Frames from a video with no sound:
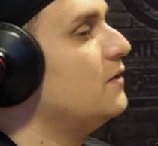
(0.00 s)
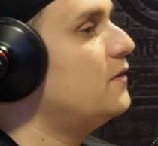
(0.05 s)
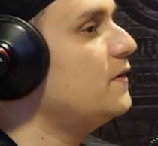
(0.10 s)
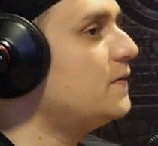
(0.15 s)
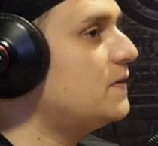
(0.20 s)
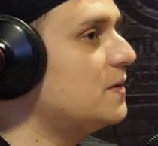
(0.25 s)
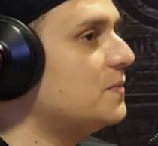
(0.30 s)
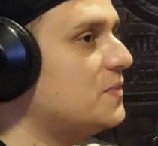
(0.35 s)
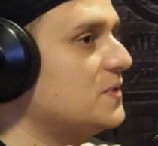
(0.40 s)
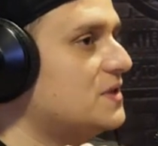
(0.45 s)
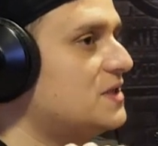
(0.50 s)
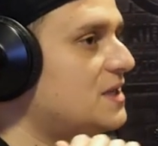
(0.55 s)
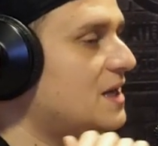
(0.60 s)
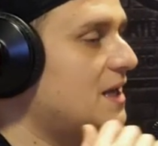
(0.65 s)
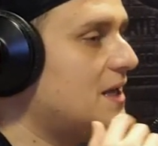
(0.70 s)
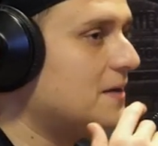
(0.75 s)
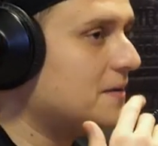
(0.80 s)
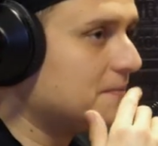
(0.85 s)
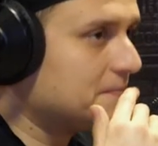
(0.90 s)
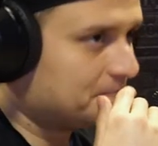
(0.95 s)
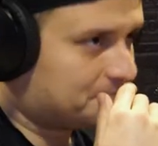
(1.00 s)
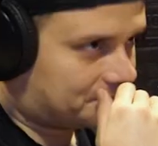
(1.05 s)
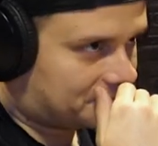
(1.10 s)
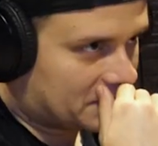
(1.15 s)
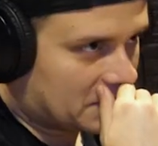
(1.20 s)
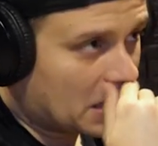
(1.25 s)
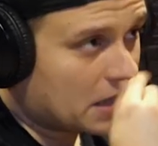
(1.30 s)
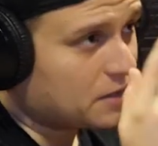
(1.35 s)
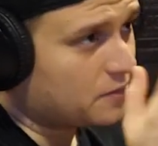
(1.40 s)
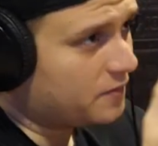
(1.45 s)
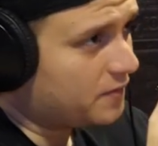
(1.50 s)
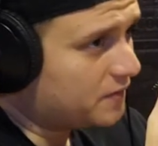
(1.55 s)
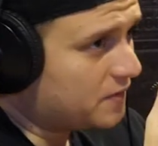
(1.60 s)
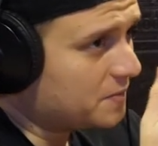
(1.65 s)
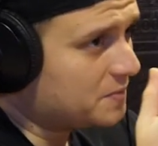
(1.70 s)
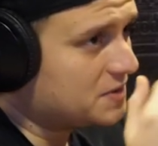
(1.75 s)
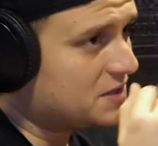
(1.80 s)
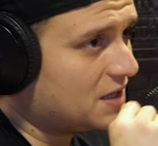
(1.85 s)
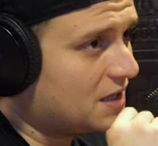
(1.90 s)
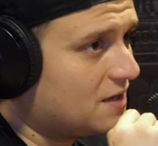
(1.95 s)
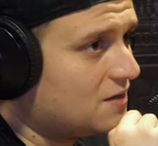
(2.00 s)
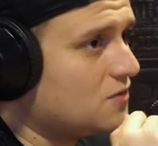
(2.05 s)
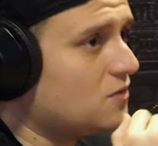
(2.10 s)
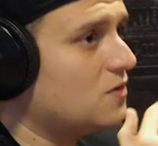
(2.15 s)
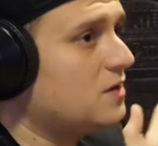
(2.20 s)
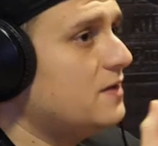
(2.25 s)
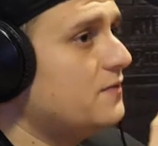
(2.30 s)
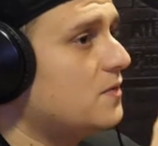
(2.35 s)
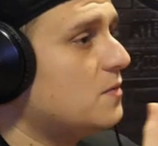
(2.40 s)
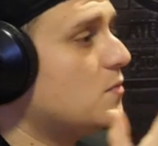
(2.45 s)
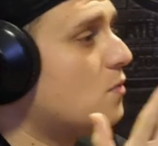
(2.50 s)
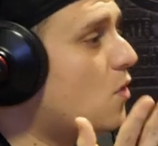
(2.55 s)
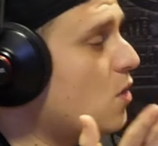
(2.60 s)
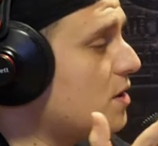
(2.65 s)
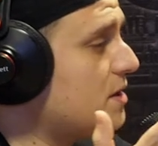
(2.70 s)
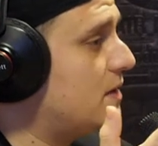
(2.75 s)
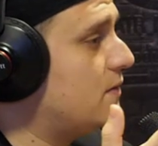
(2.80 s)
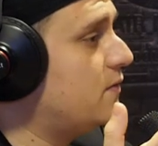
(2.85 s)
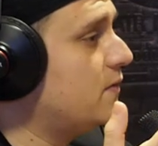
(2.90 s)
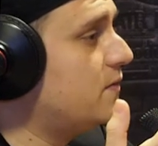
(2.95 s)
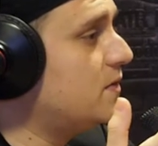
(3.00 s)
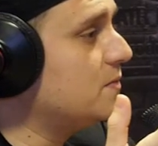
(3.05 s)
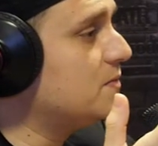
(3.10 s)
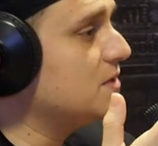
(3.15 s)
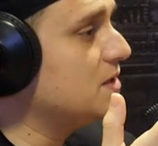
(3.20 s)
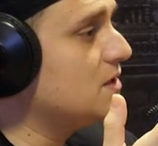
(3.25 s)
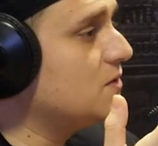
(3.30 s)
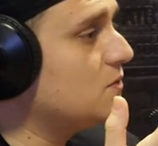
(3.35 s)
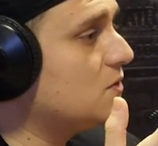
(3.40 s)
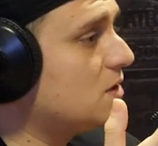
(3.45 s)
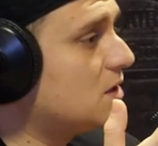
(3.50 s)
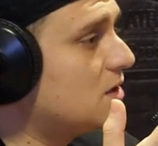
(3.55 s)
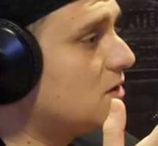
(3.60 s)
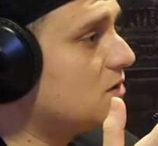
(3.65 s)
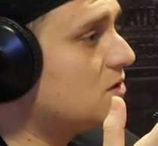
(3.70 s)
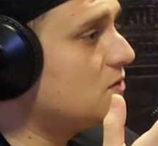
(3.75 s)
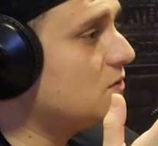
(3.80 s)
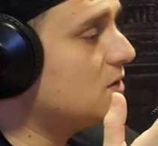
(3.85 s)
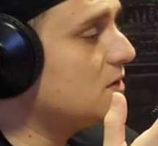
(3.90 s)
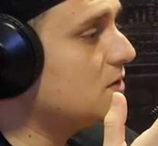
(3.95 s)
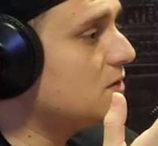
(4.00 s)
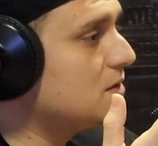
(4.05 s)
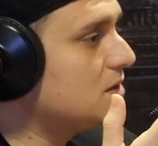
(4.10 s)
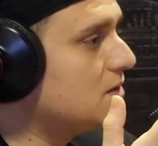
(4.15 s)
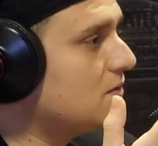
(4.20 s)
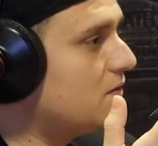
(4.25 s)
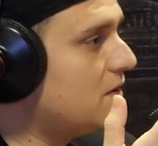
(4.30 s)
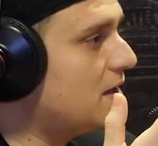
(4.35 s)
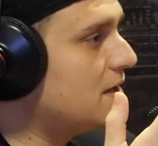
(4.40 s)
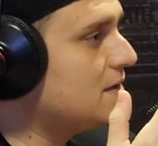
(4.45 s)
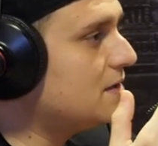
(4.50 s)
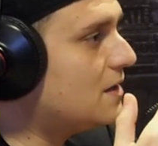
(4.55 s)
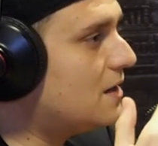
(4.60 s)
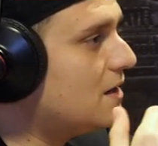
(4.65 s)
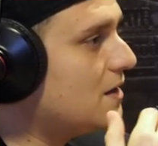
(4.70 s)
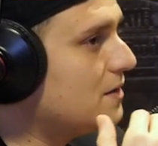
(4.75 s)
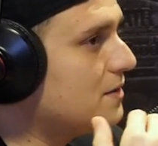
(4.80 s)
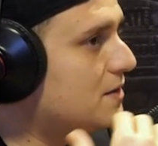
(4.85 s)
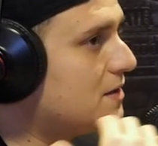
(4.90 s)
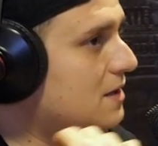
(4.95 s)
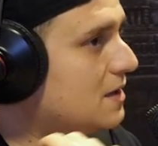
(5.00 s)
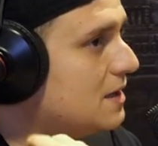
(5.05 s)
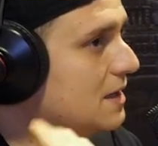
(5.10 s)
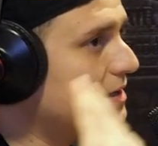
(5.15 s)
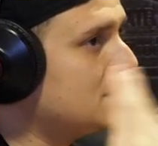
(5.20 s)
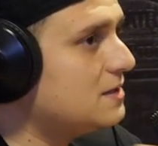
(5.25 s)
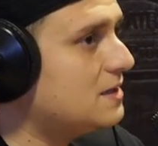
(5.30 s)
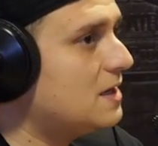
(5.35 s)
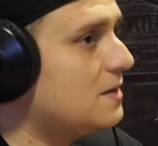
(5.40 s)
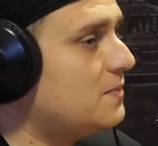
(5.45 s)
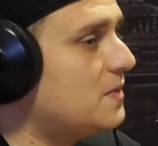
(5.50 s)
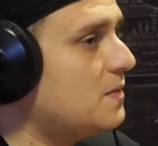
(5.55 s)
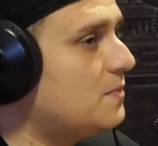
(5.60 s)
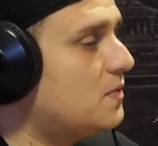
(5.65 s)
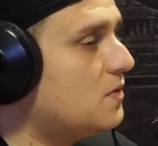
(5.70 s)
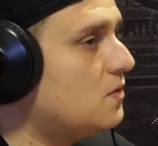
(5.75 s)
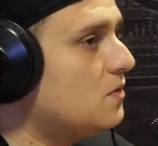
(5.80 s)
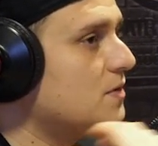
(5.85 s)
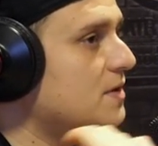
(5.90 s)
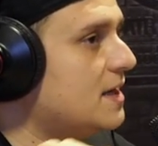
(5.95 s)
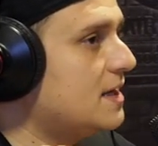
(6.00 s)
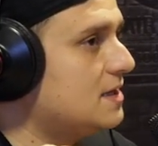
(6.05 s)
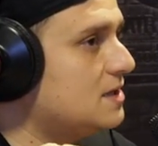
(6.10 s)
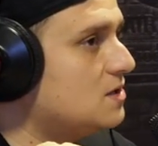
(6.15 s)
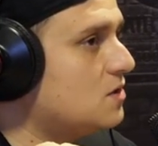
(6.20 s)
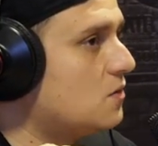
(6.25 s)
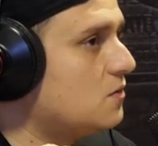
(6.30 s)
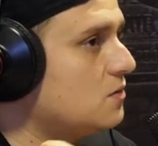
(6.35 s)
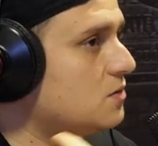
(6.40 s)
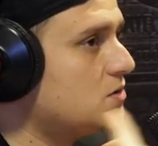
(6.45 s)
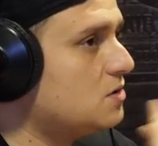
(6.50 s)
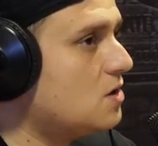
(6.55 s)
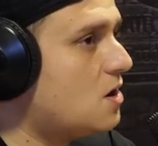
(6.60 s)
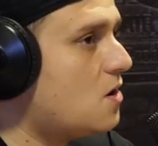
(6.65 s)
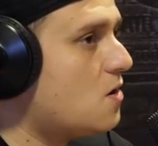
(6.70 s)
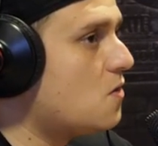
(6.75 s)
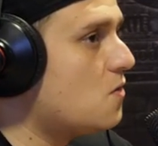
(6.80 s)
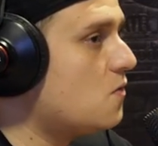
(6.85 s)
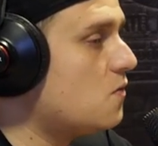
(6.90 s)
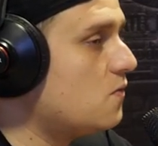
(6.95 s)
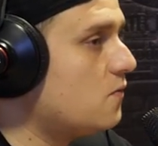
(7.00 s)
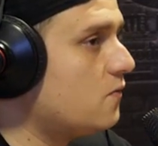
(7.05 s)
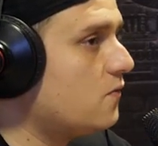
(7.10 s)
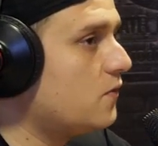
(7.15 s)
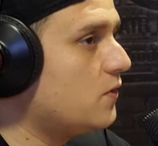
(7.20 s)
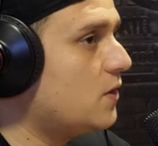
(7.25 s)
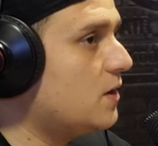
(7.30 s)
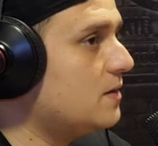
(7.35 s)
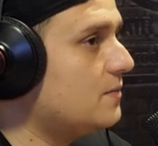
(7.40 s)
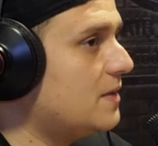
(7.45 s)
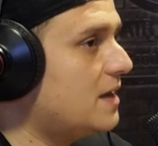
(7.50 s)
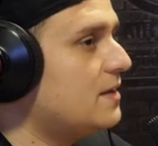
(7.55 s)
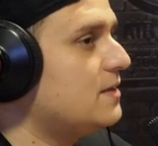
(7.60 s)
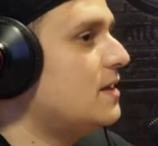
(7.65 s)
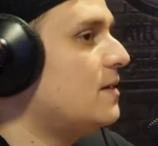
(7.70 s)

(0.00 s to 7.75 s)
50%, the other 50%, or even more than 50% who are going to tune into this event are the internet people that don't know Floyd Mayweather.